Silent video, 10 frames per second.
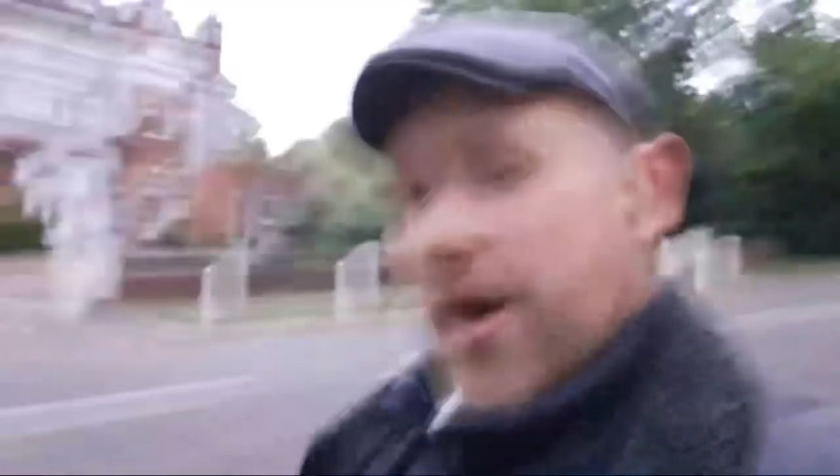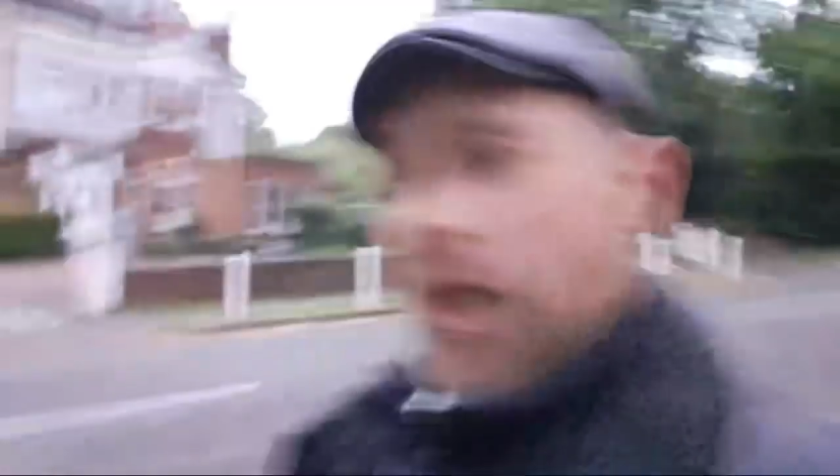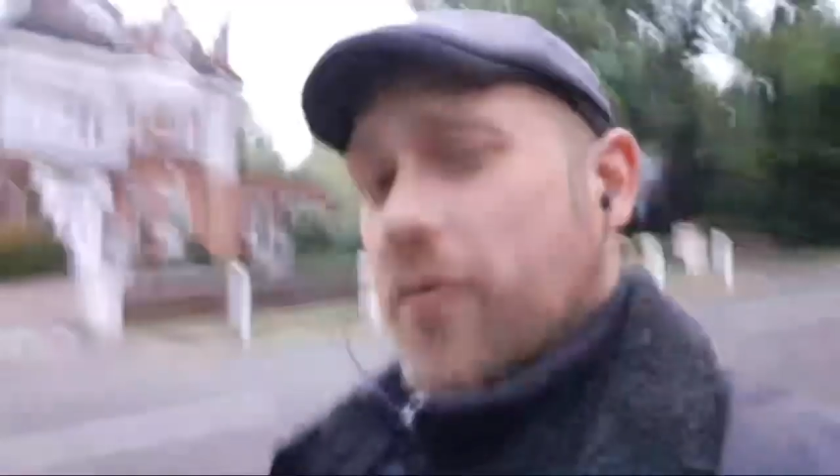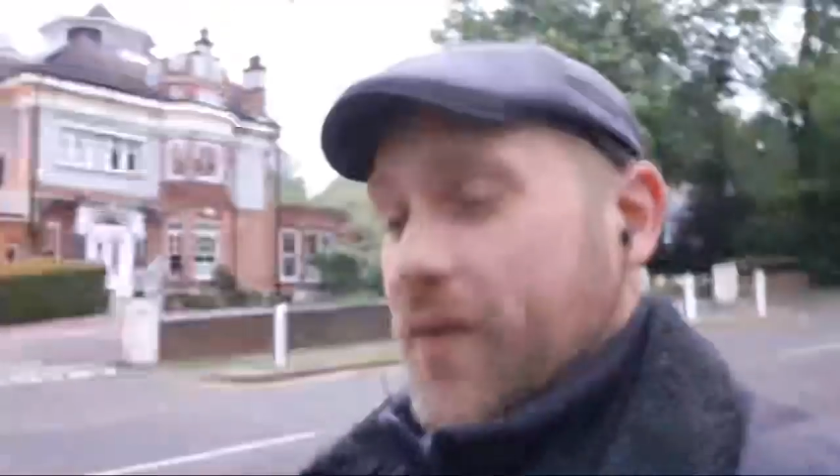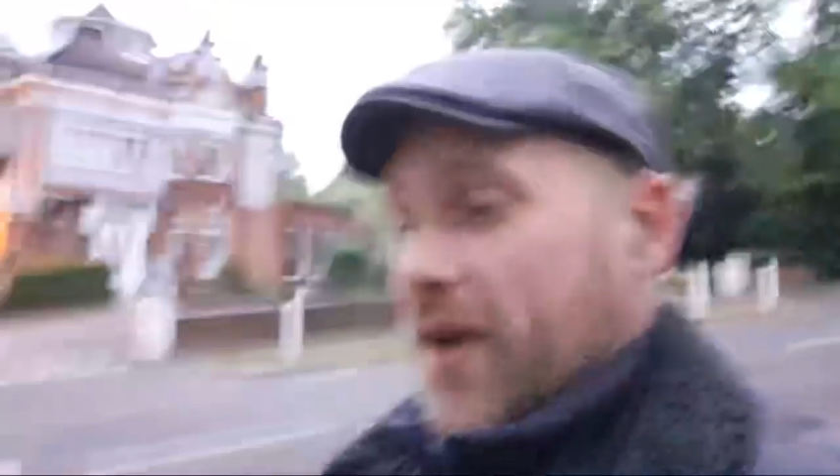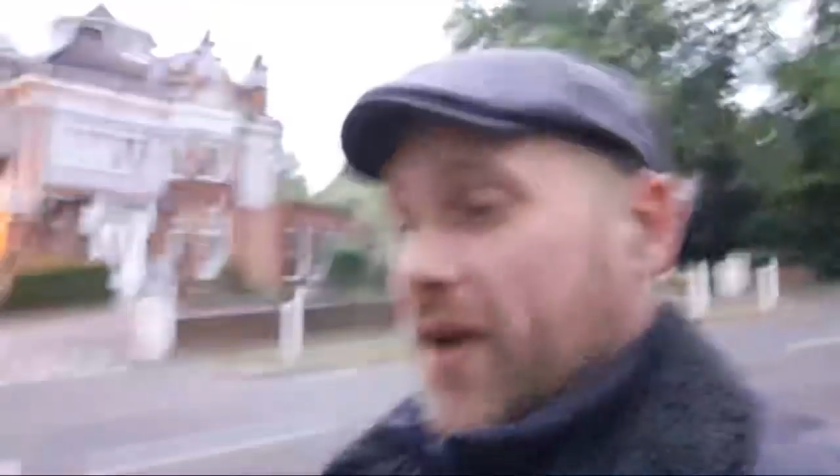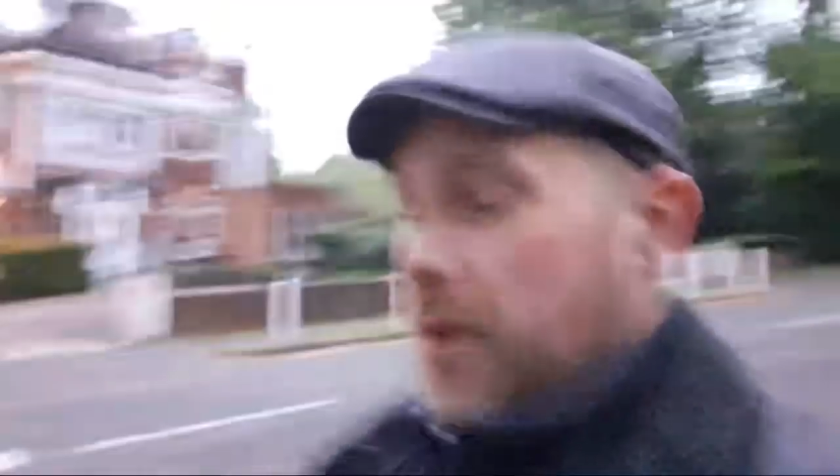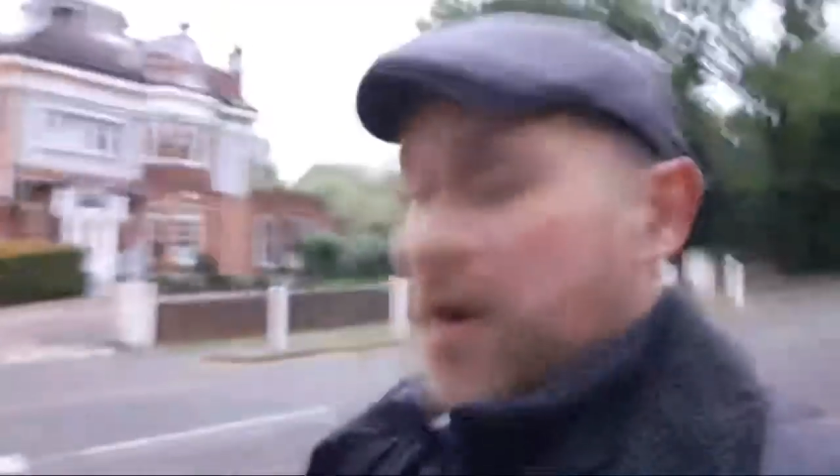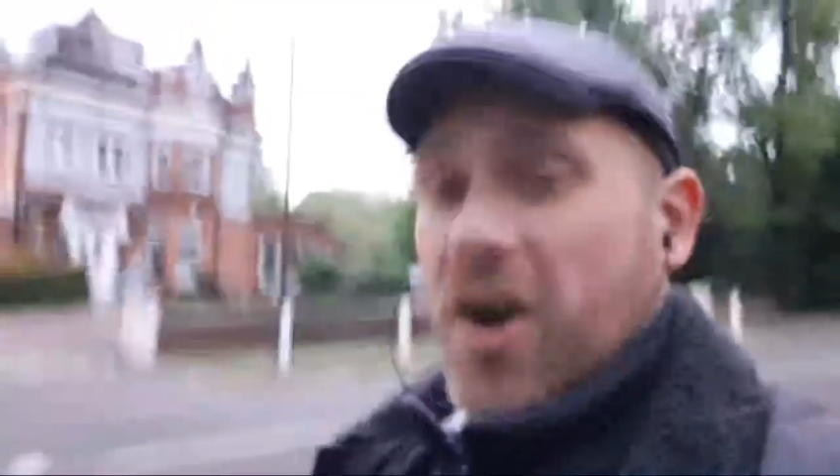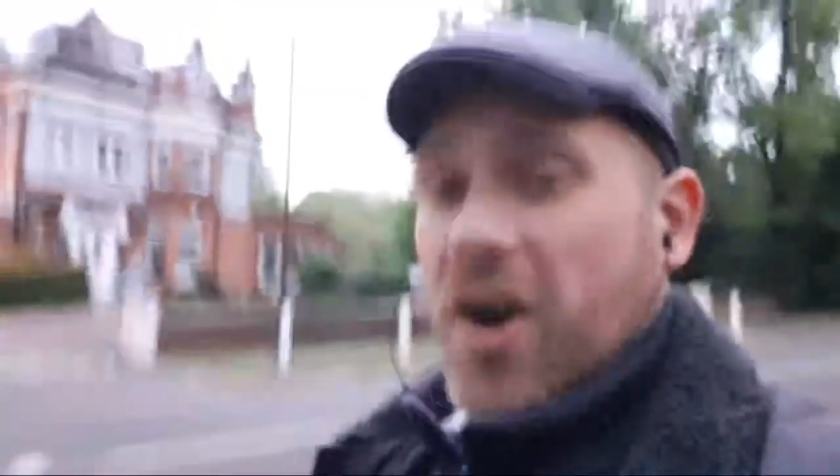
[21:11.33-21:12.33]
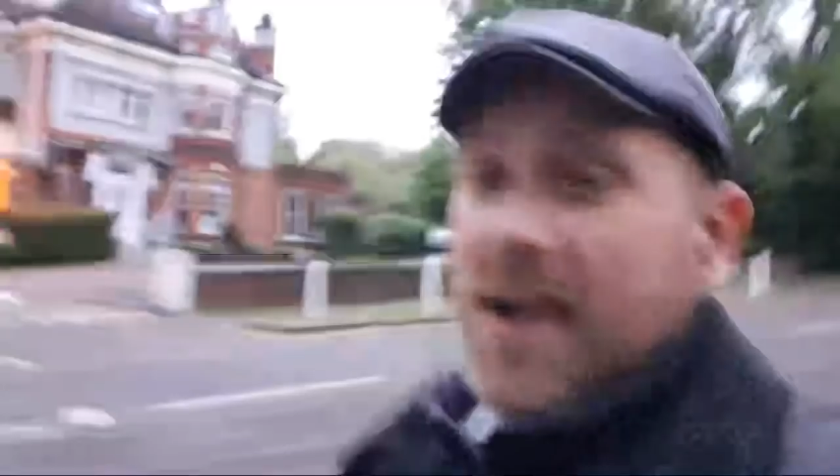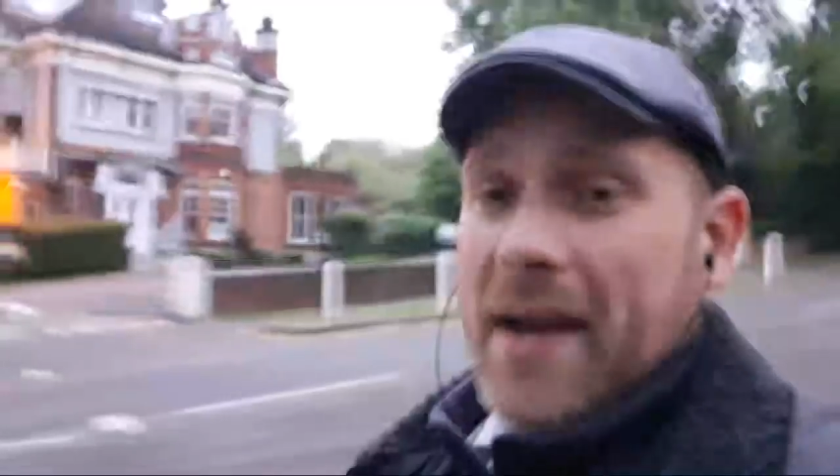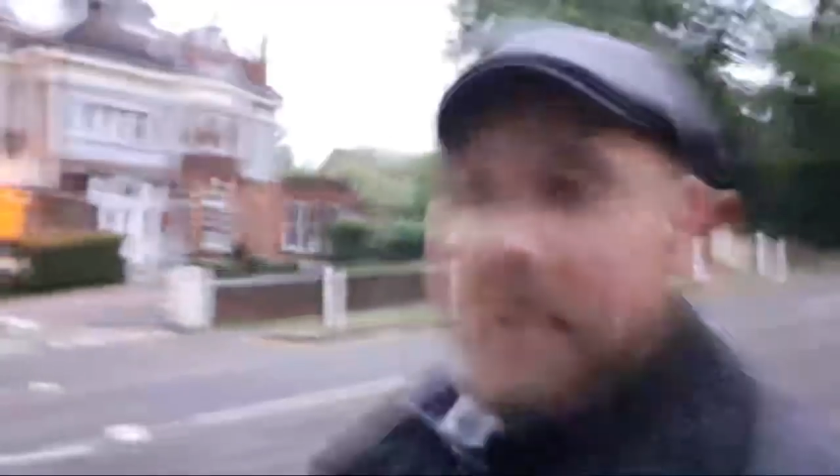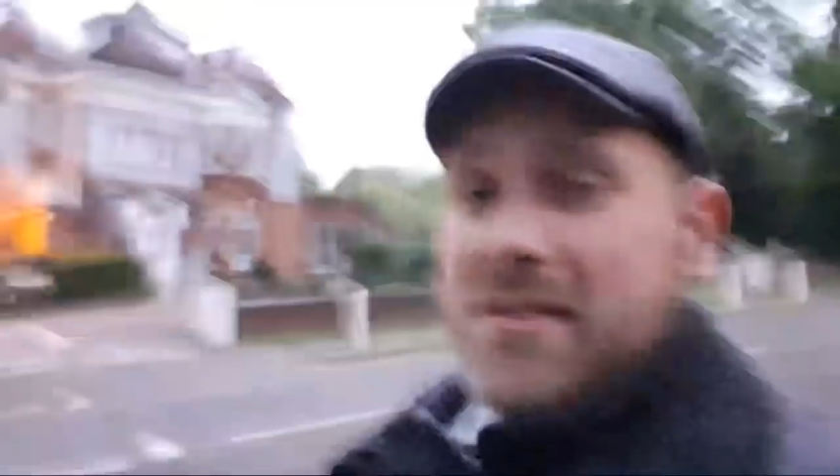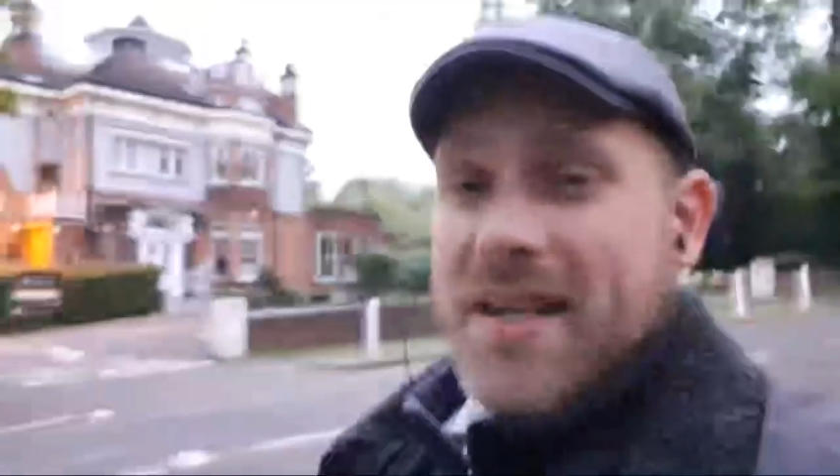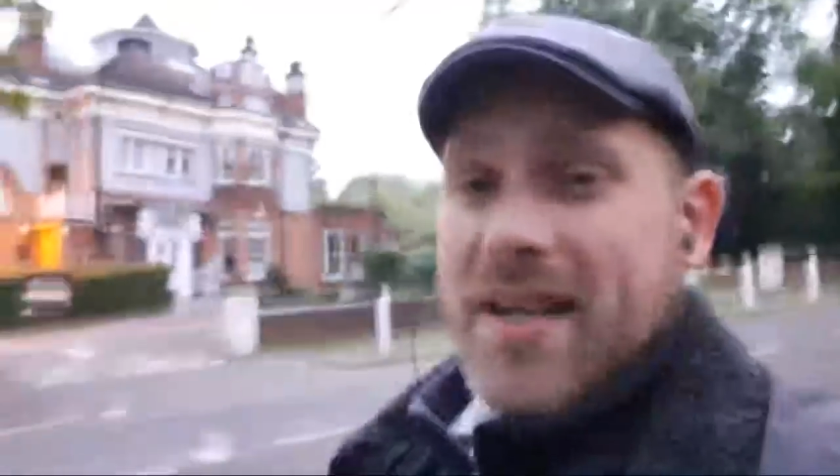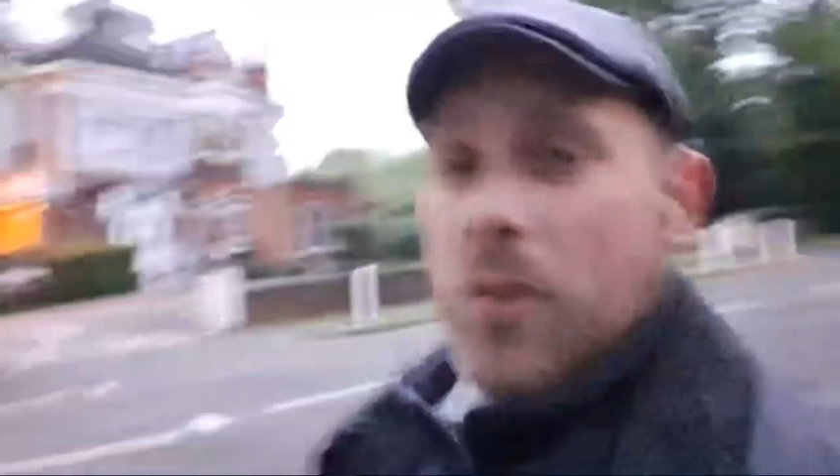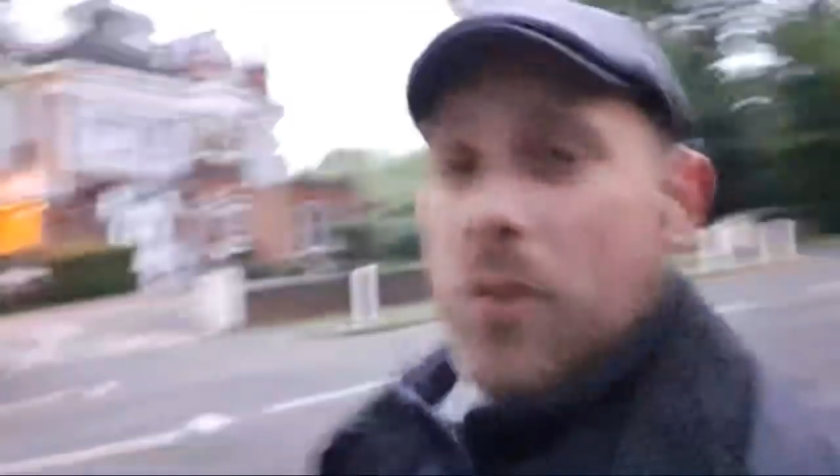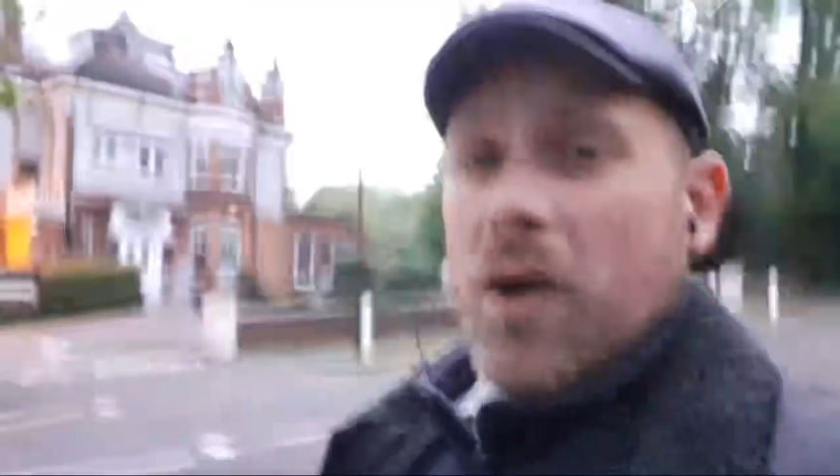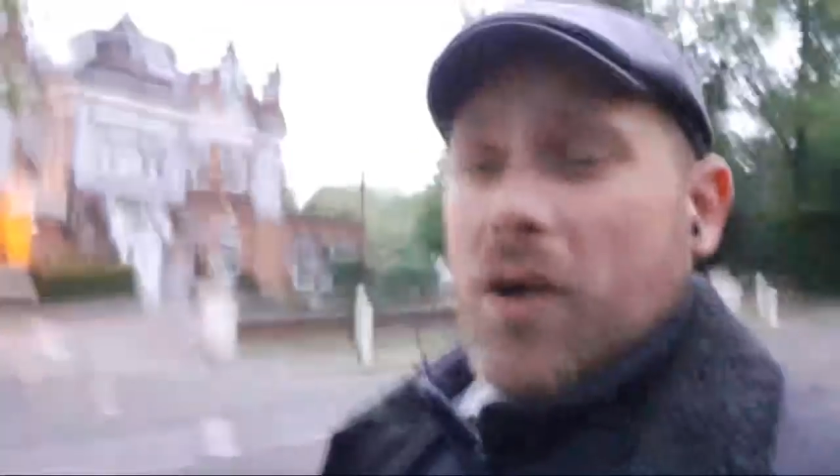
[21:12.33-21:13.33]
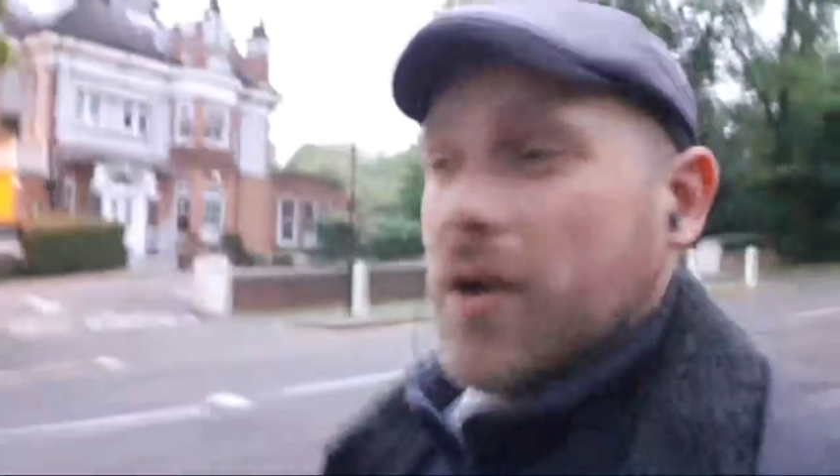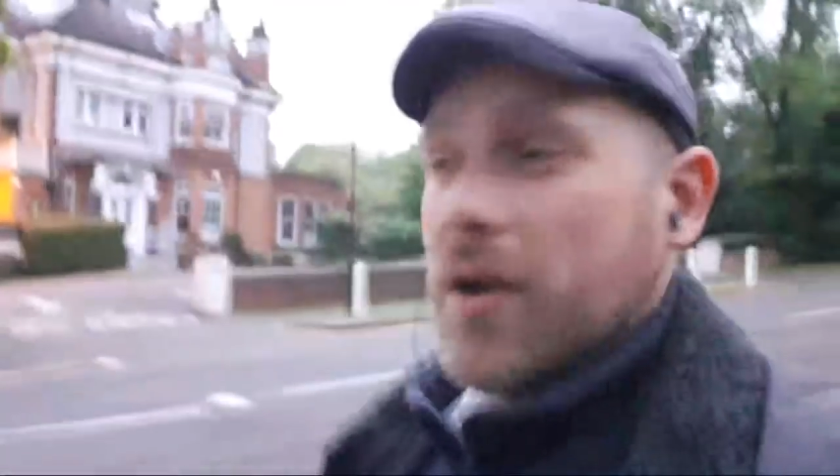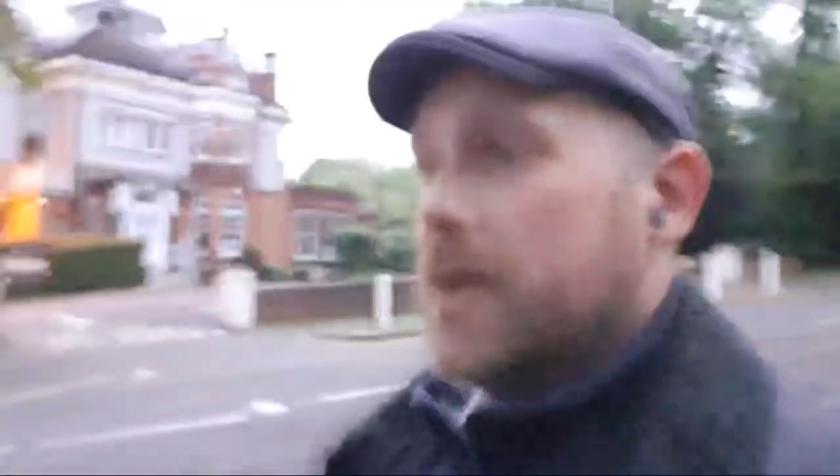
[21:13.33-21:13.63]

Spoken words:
off of it, although I can't guarantee it'll work.